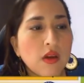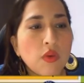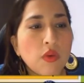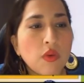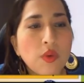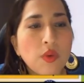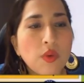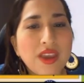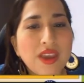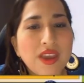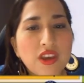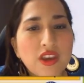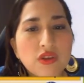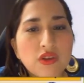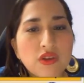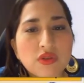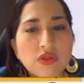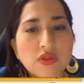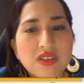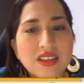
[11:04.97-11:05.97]
In
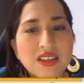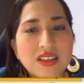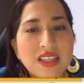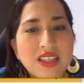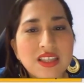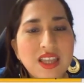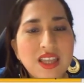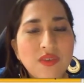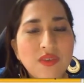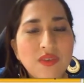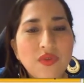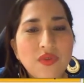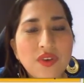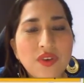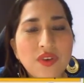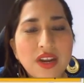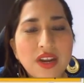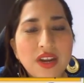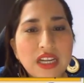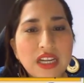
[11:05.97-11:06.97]

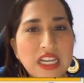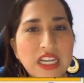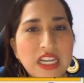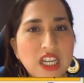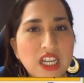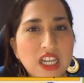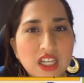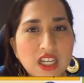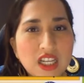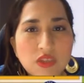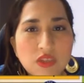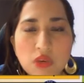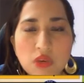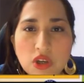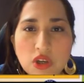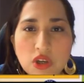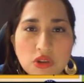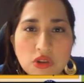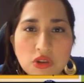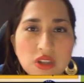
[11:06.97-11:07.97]
English we
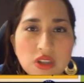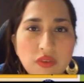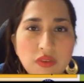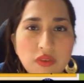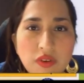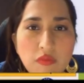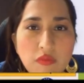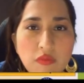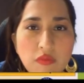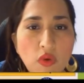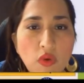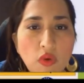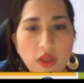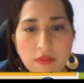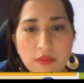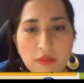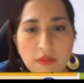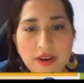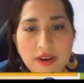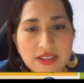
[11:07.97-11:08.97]
use different modal
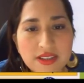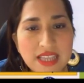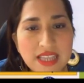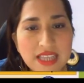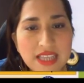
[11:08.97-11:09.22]
verbs.